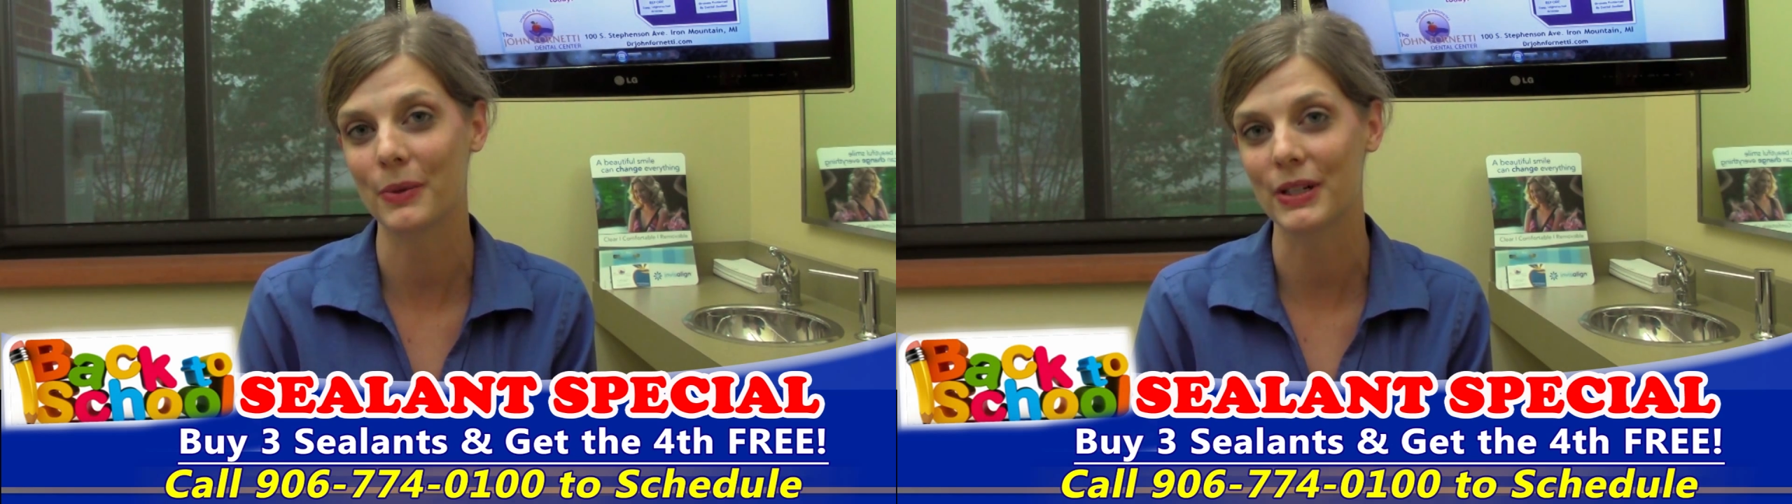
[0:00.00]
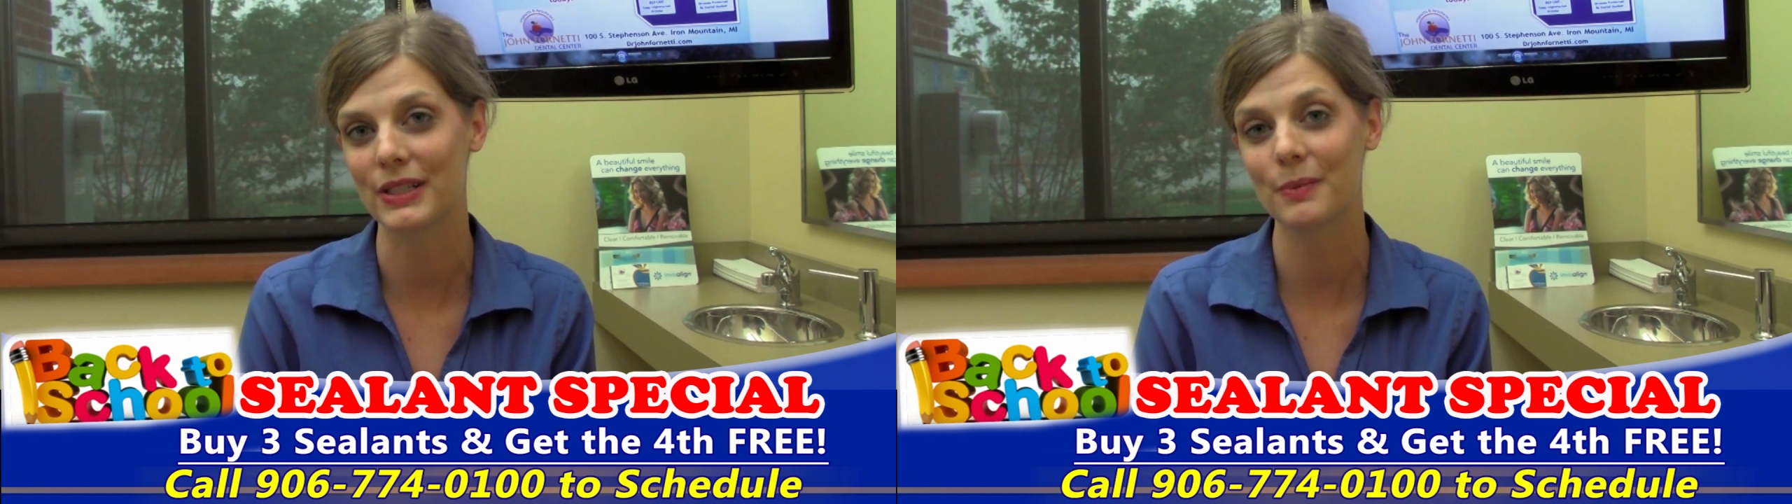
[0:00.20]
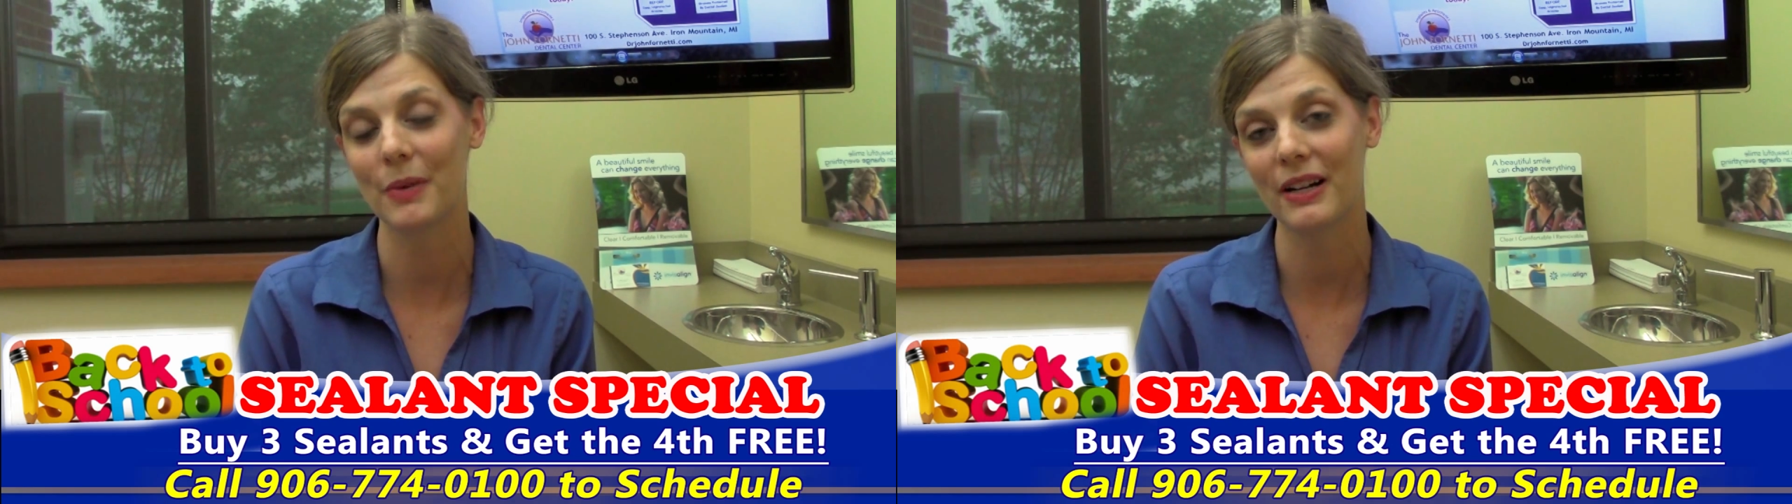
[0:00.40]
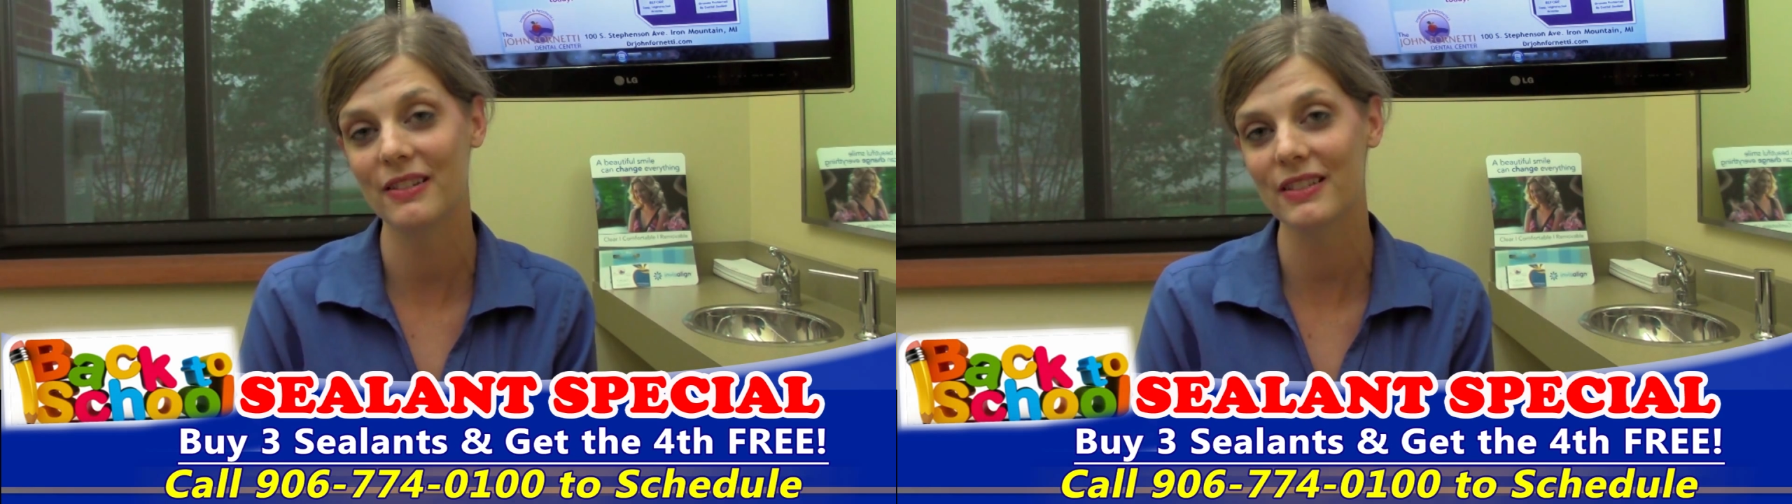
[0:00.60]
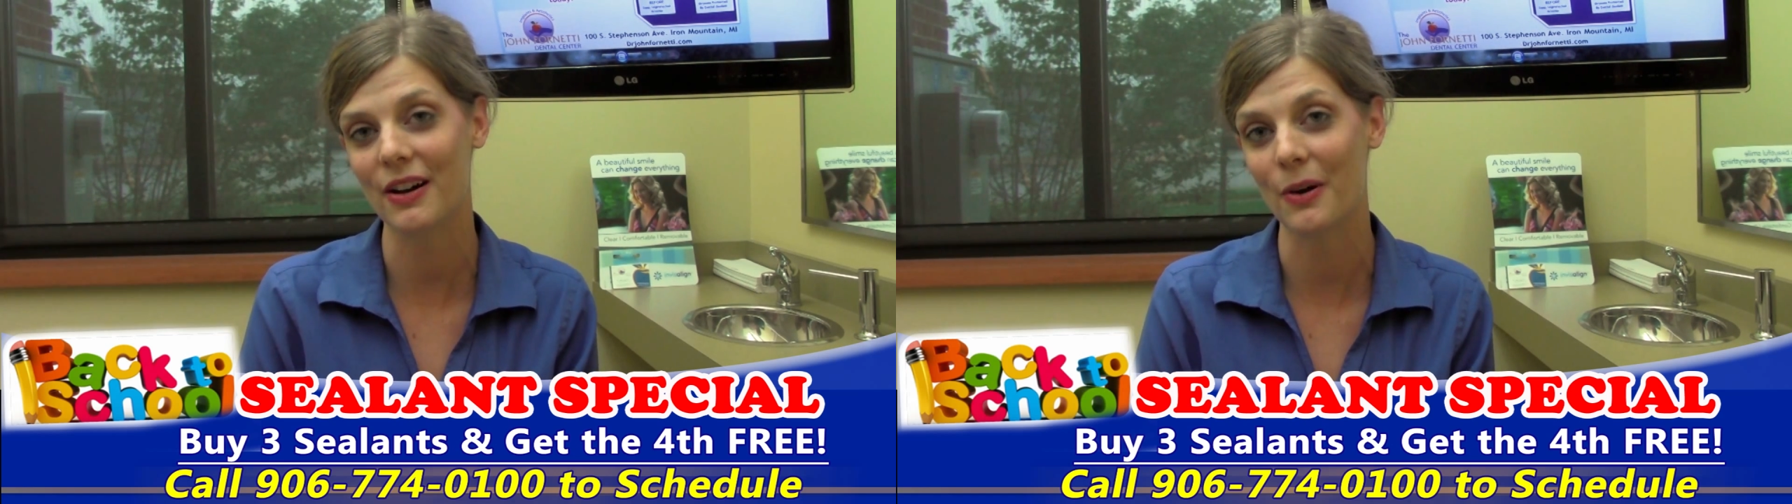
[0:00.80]
where
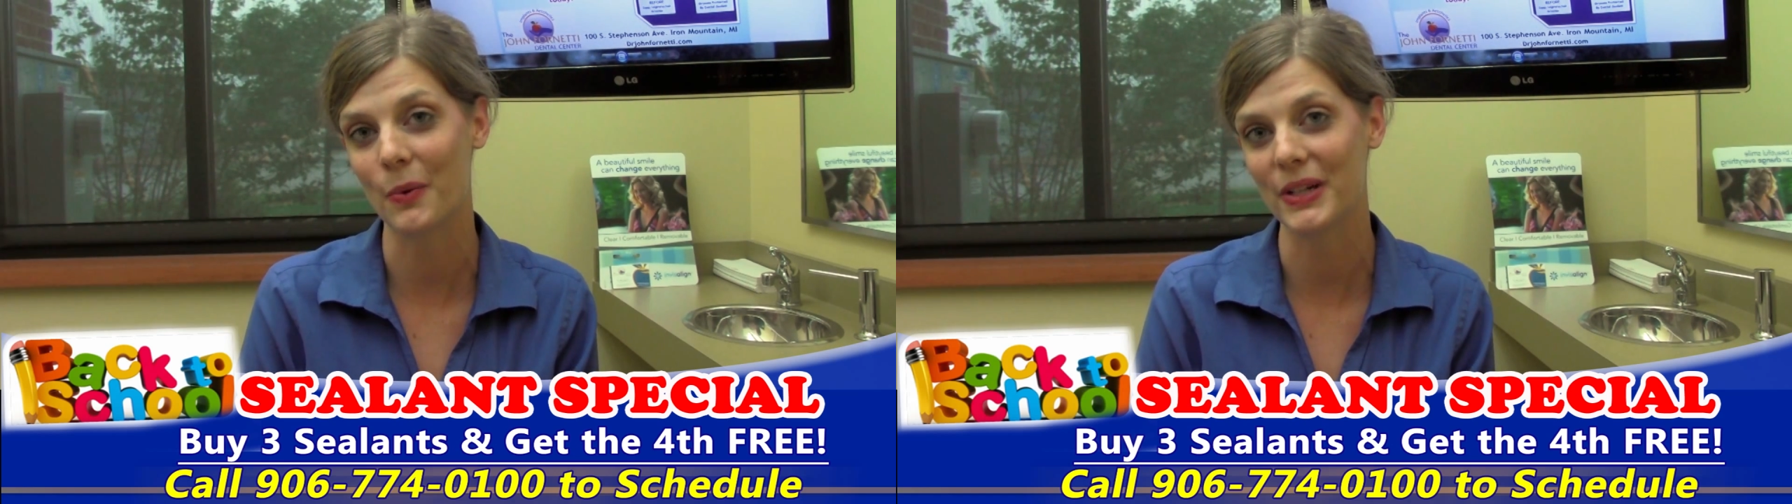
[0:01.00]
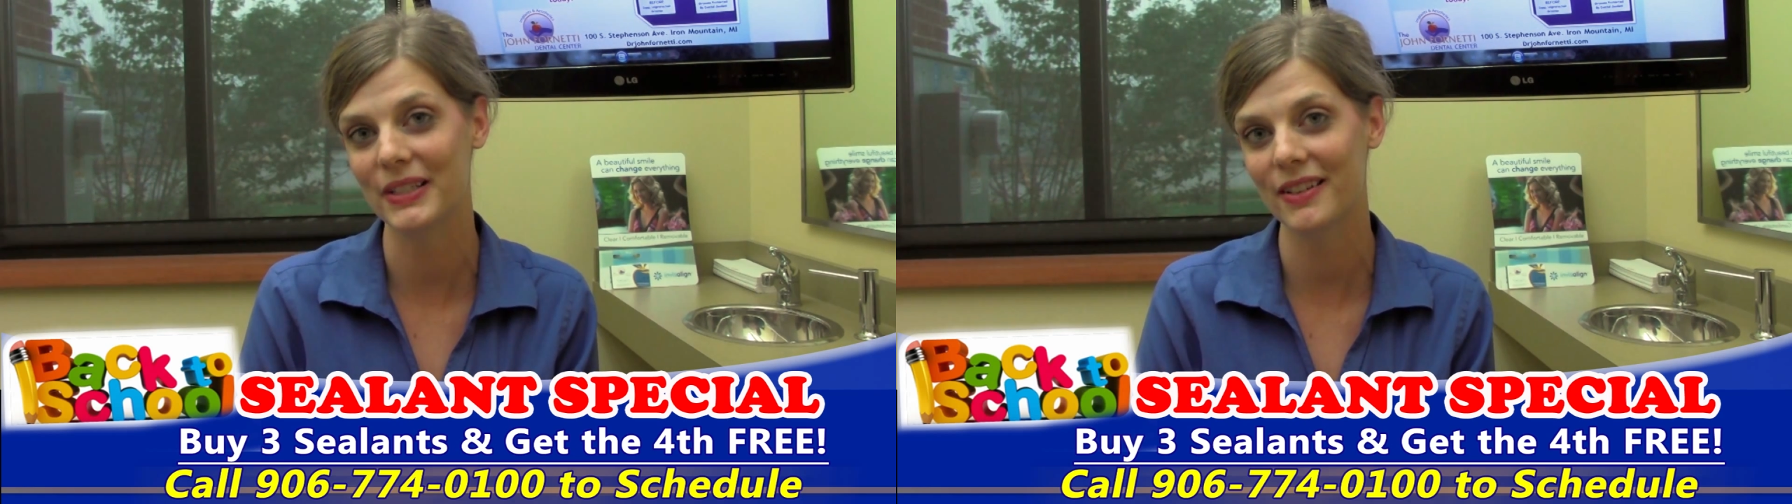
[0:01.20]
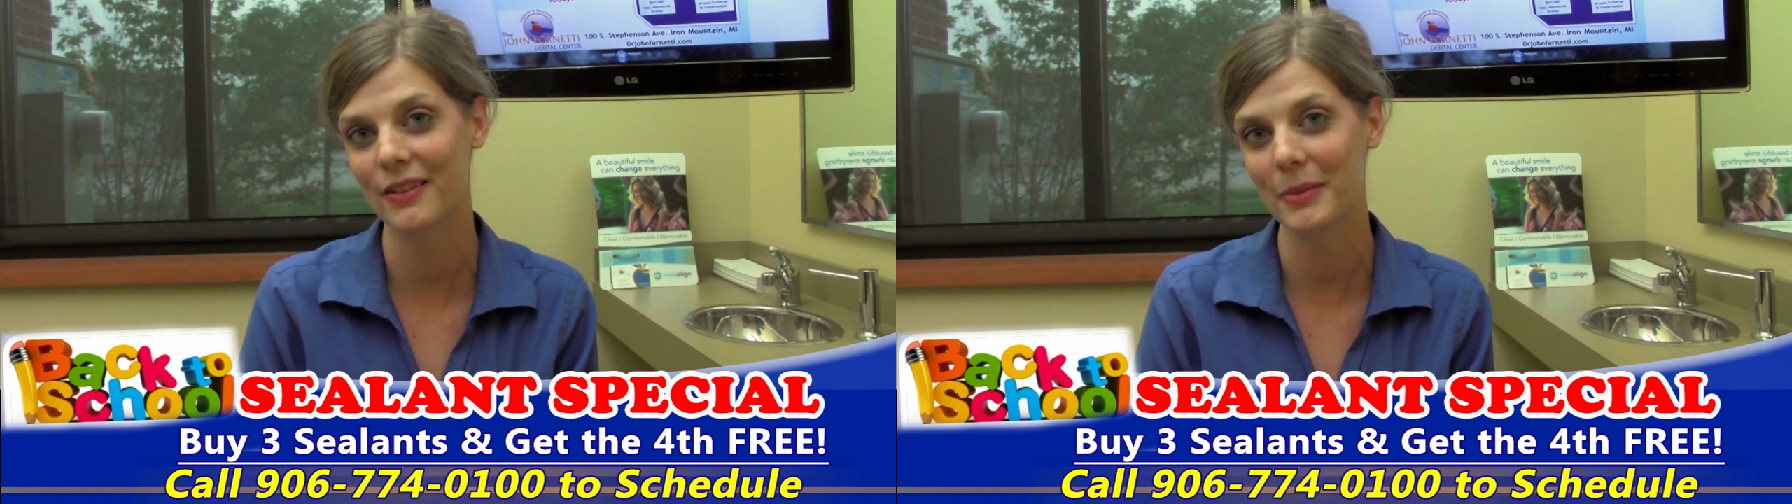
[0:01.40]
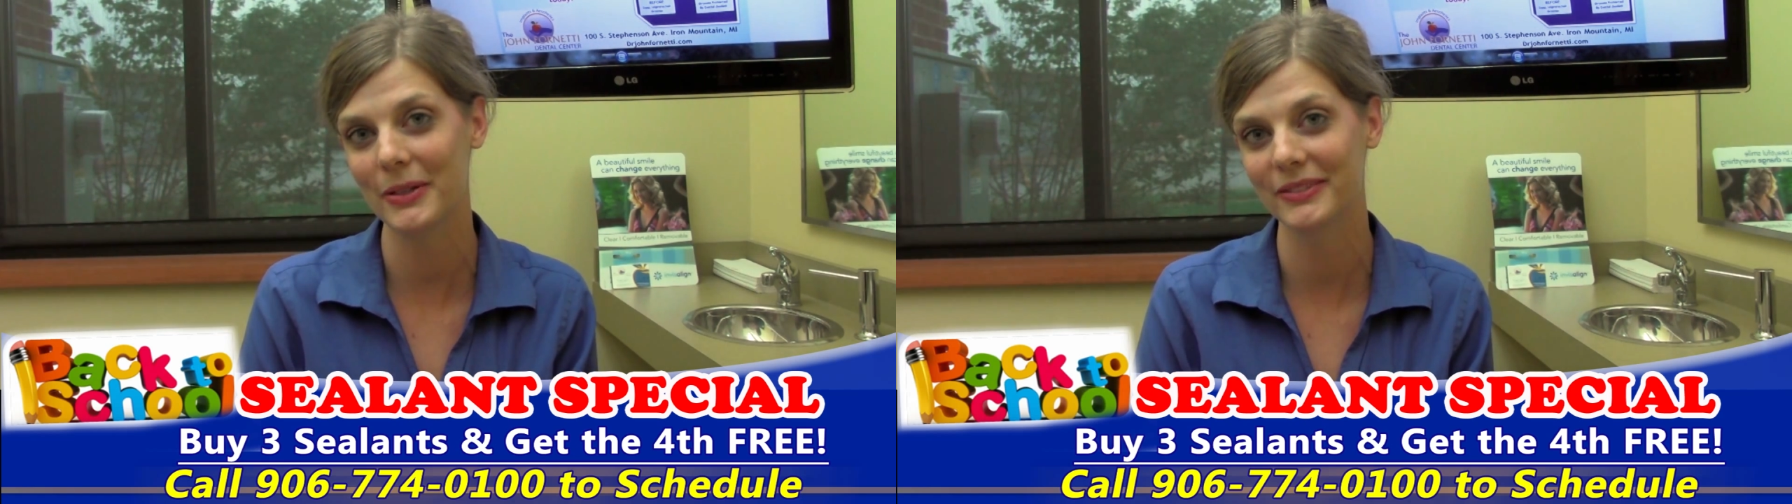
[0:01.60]
smiles are what it's all